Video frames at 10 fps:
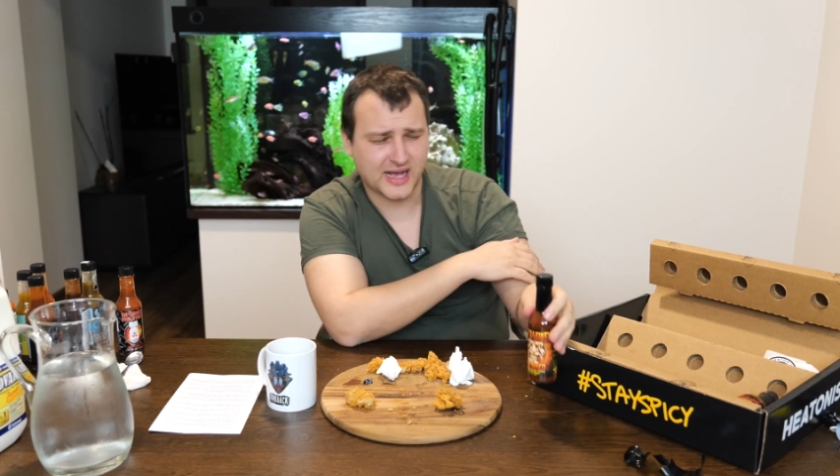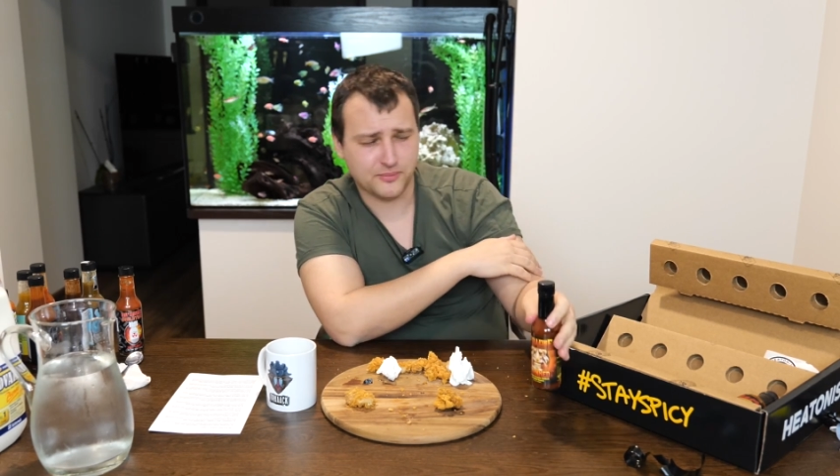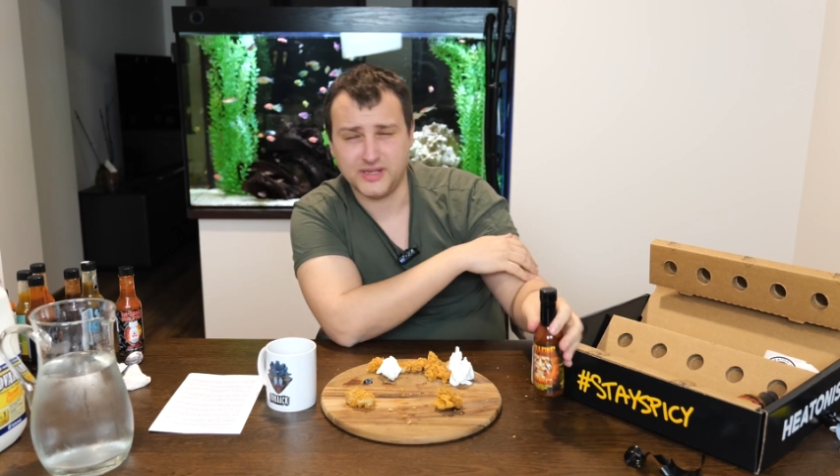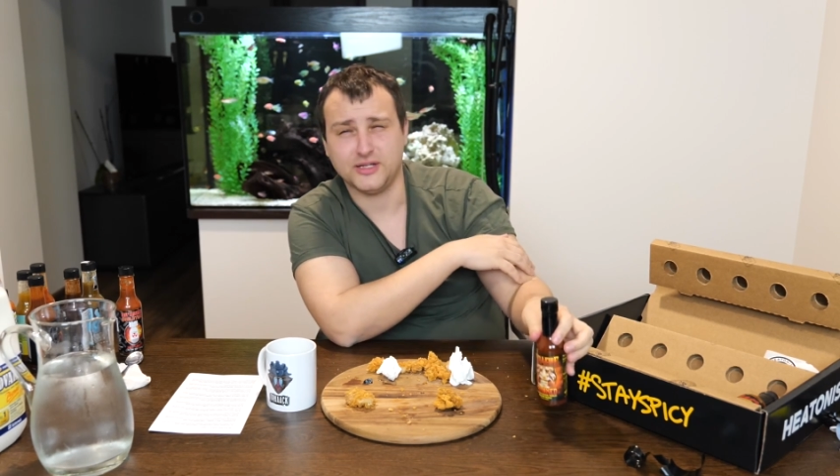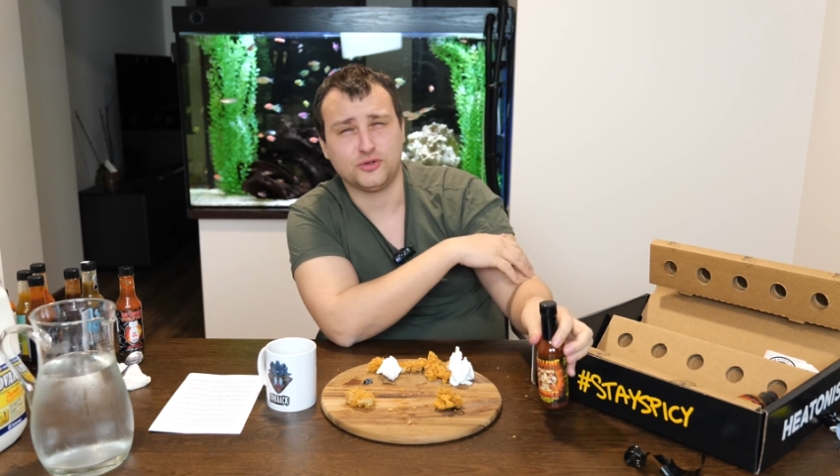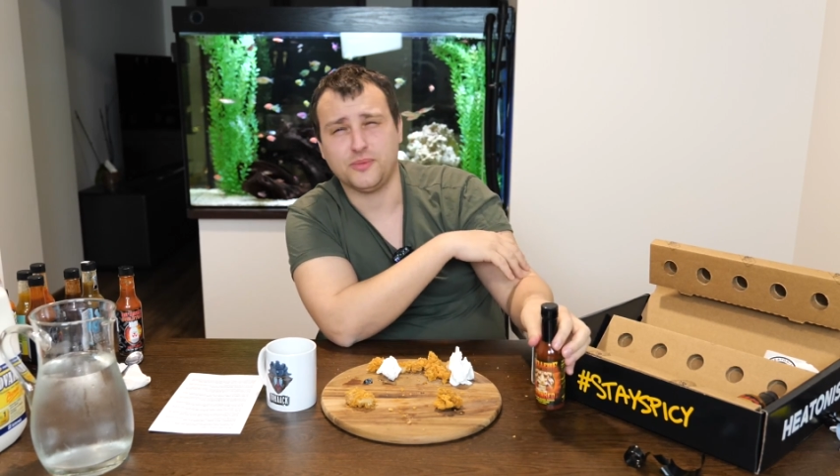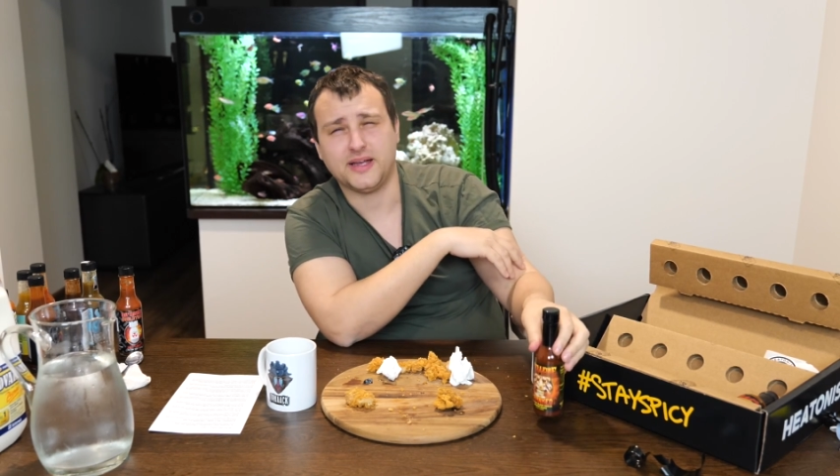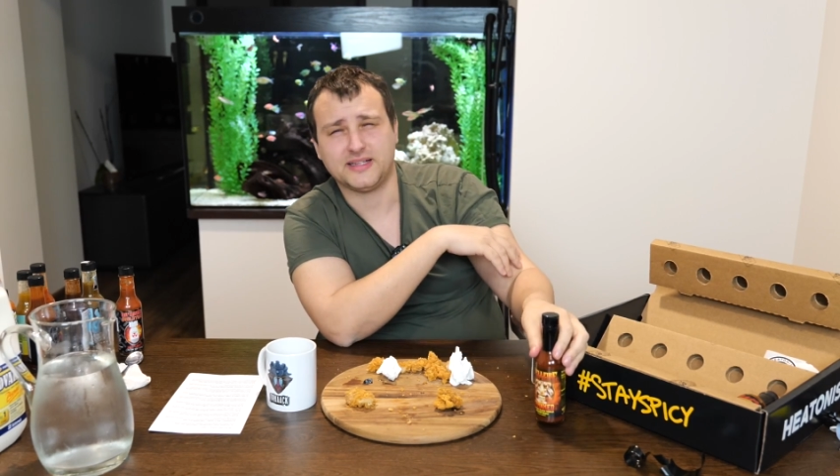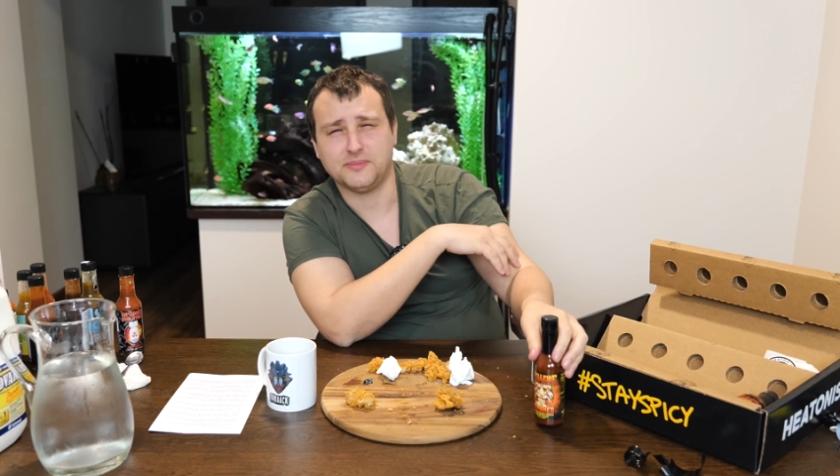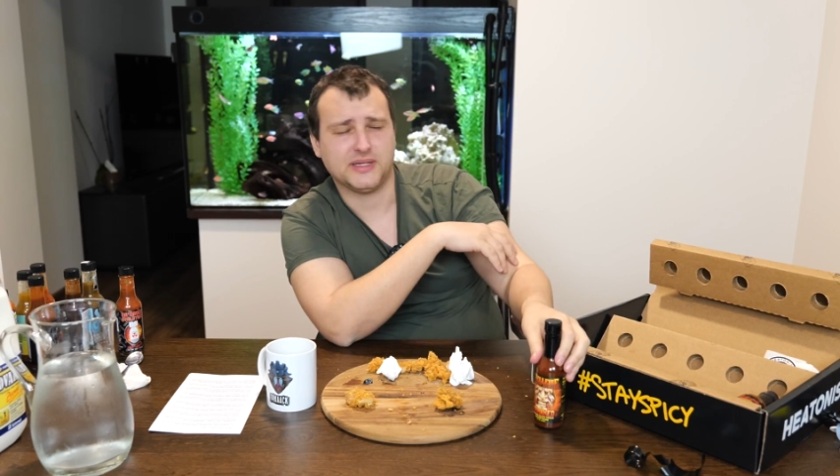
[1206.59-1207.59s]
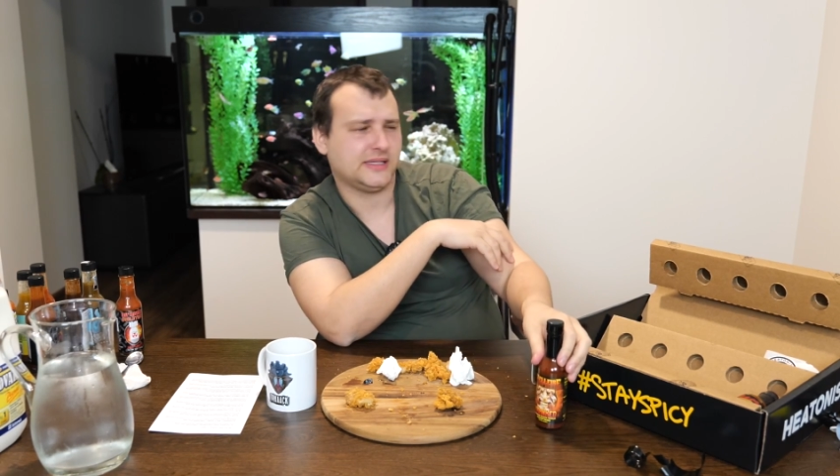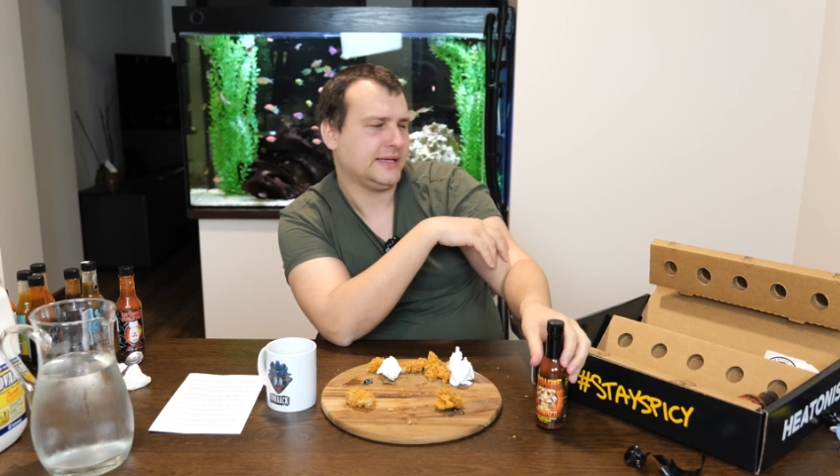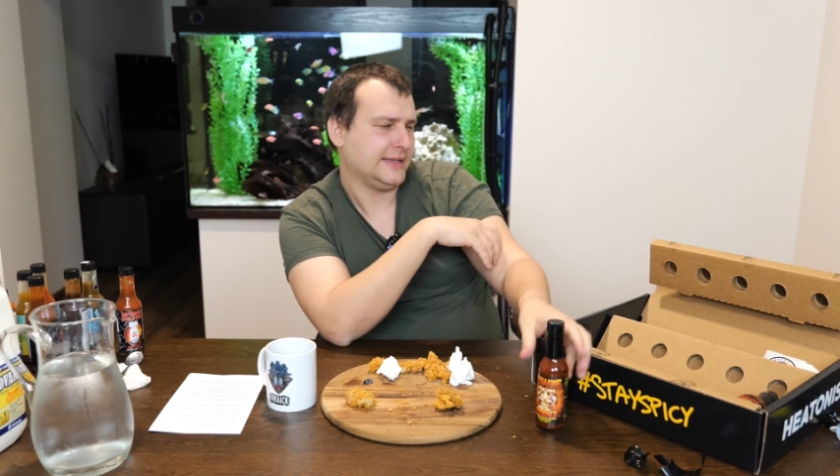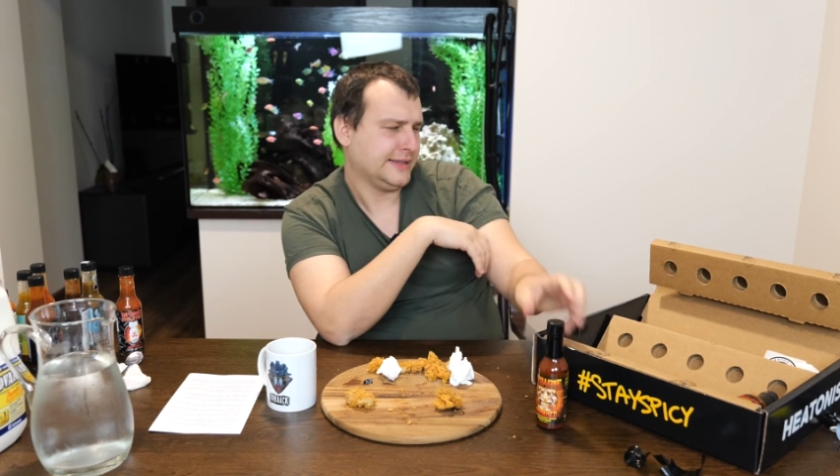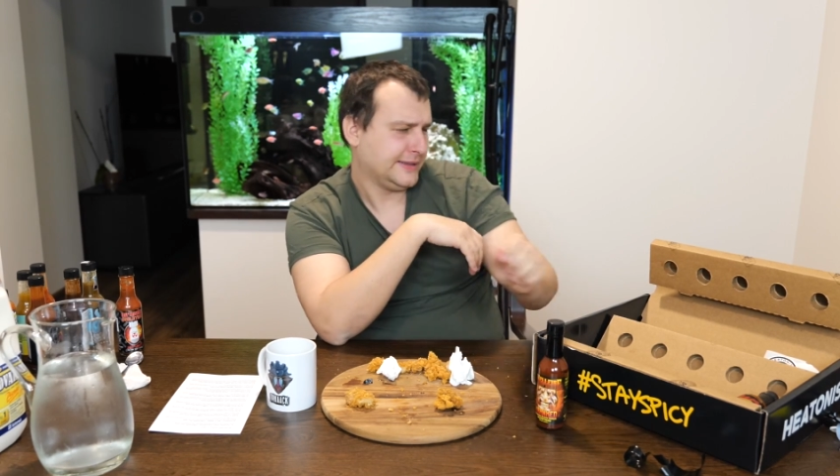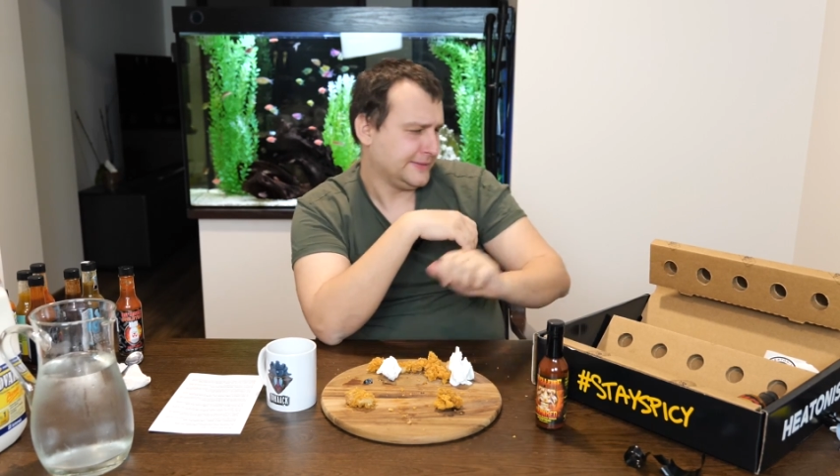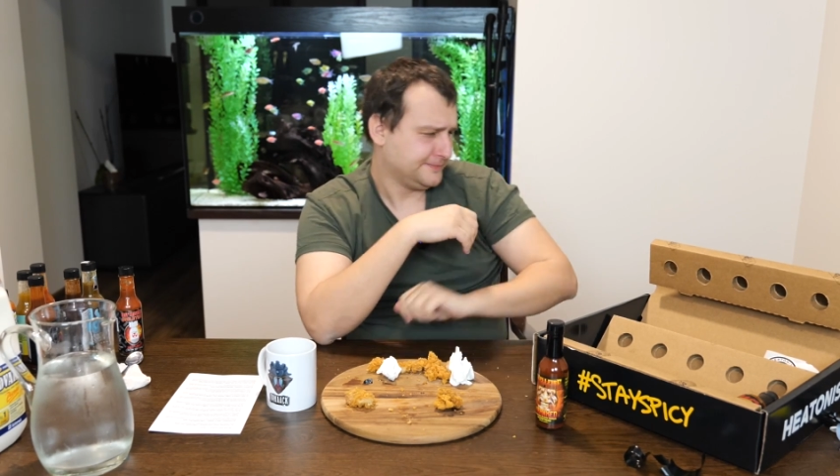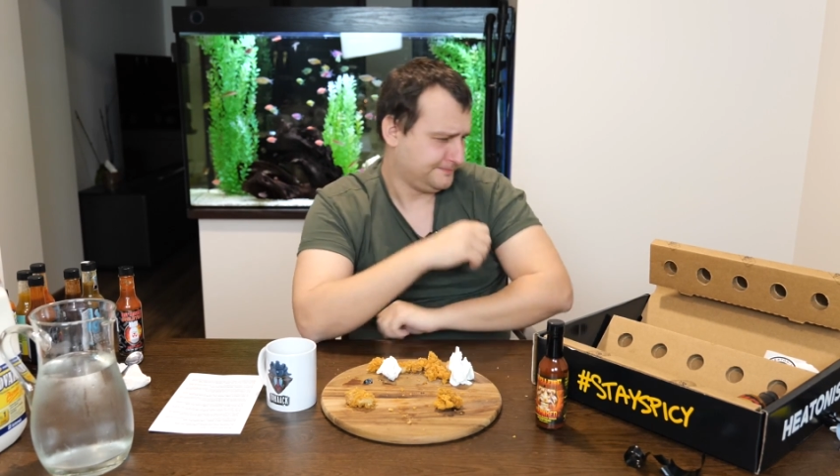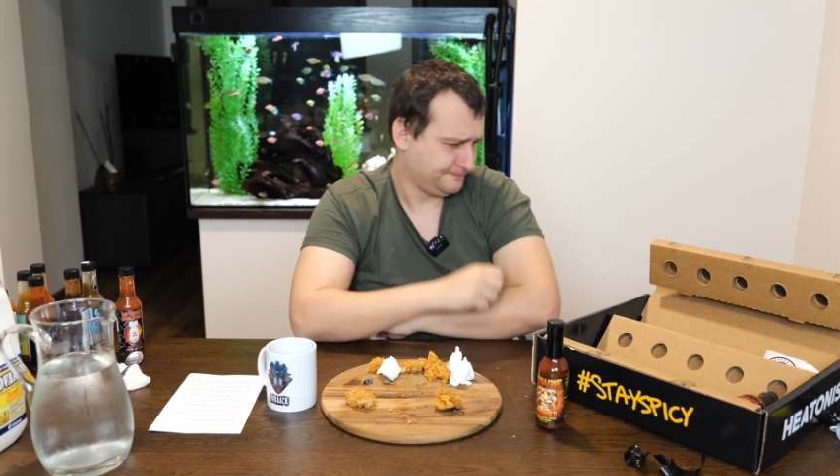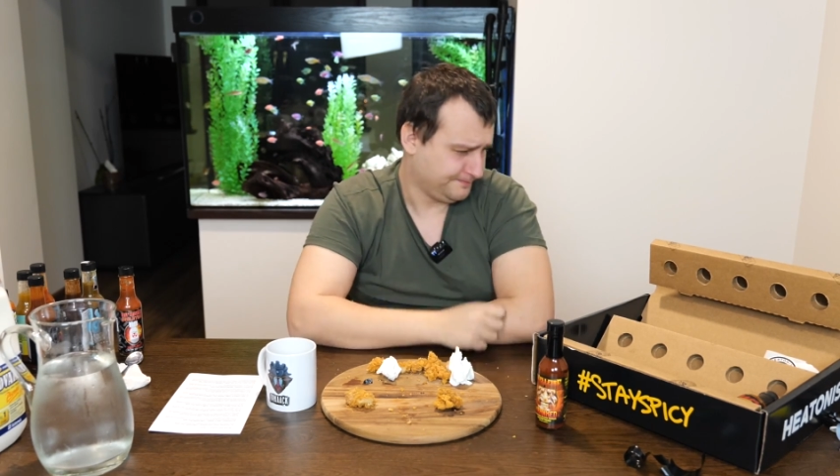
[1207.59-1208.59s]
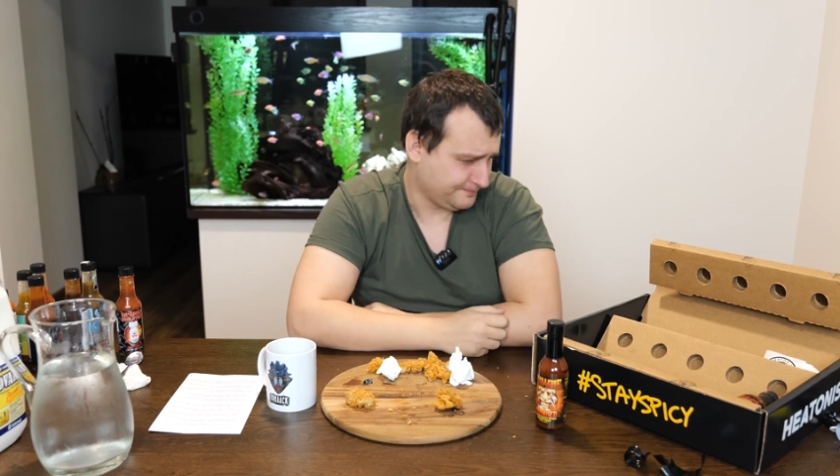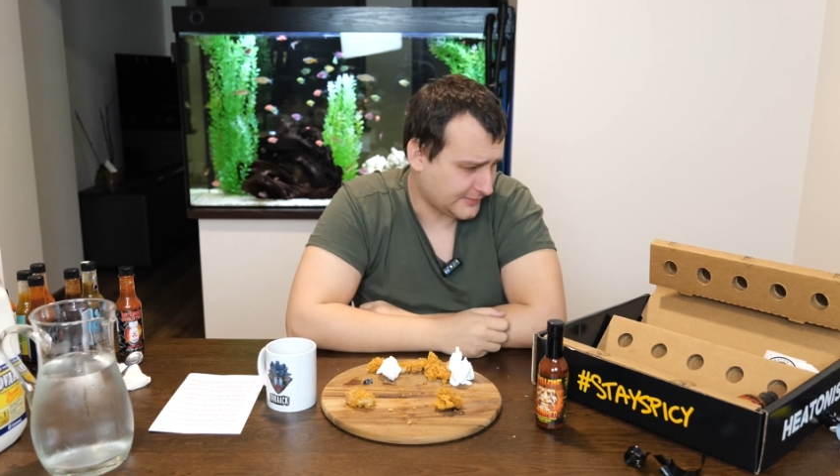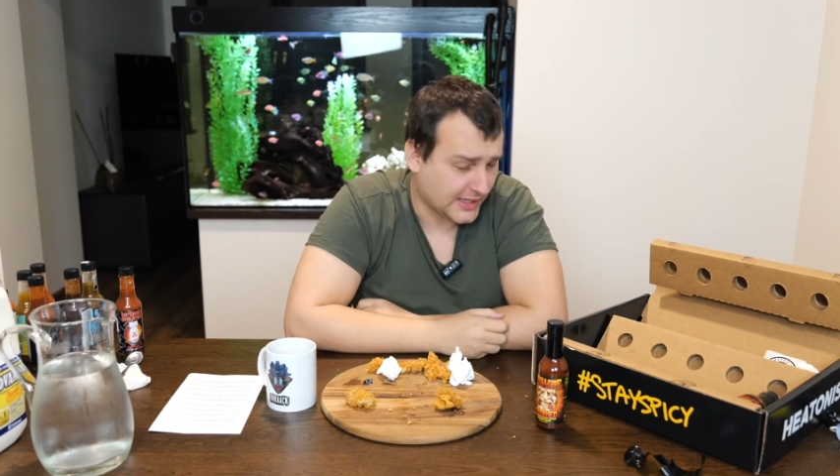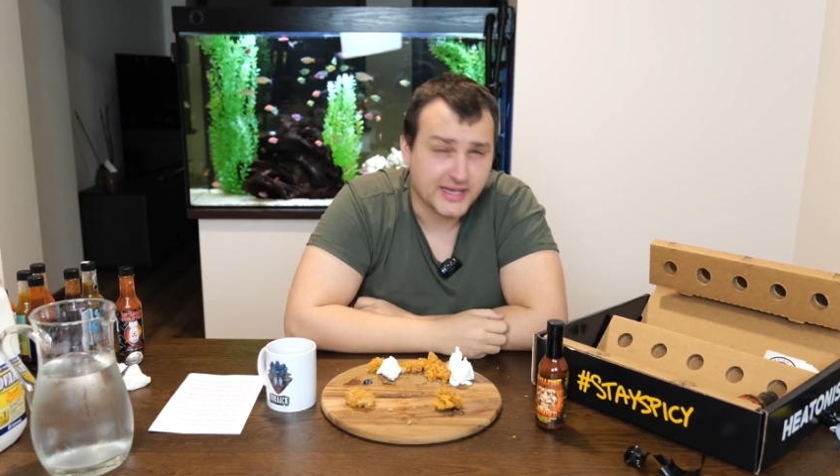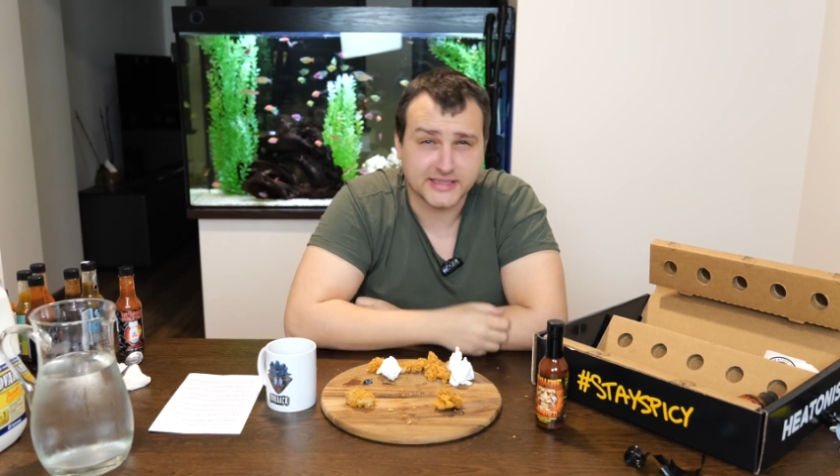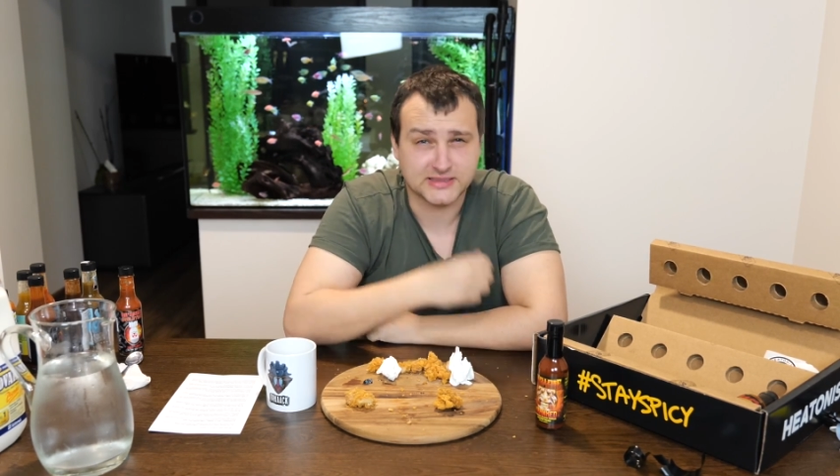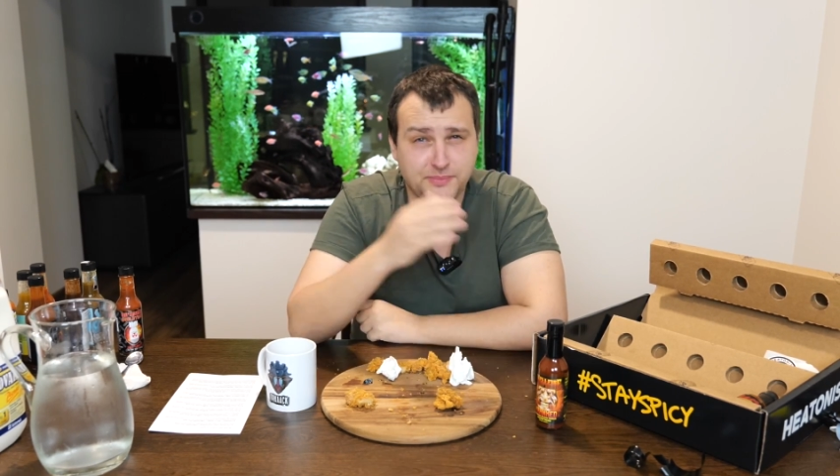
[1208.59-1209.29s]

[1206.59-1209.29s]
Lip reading: Now, we need to wait a bit. Let's